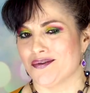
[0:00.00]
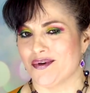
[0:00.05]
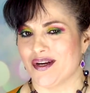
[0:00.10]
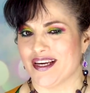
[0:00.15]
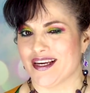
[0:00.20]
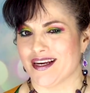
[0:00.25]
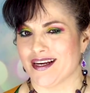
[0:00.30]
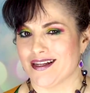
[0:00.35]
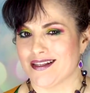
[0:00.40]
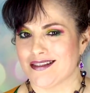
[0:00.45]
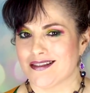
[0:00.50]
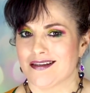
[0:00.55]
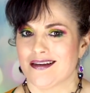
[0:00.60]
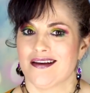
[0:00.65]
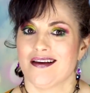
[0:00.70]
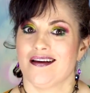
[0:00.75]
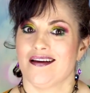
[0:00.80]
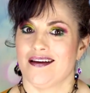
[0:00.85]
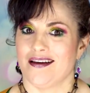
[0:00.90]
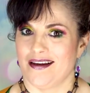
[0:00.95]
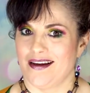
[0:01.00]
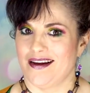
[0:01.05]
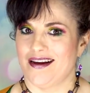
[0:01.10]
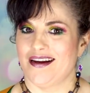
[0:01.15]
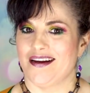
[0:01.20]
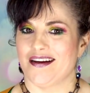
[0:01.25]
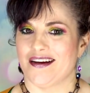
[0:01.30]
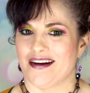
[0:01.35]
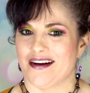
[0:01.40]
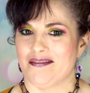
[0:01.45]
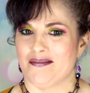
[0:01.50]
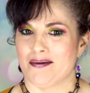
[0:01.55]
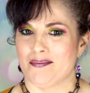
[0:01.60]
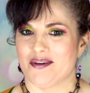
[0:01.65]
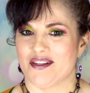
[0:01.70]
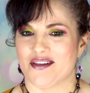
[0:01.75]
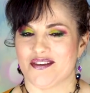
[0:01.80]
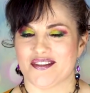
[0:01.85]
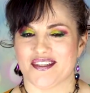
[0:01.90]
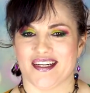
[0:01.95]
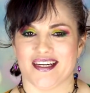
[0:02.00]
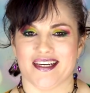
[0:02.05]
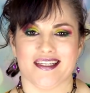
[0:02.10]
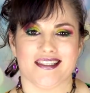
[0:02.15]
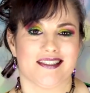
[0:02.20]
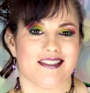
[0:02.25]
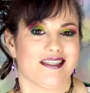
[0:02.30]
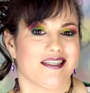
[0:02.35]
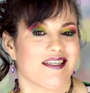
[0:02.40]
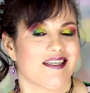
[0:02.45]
weekends. Hey, I remember those days.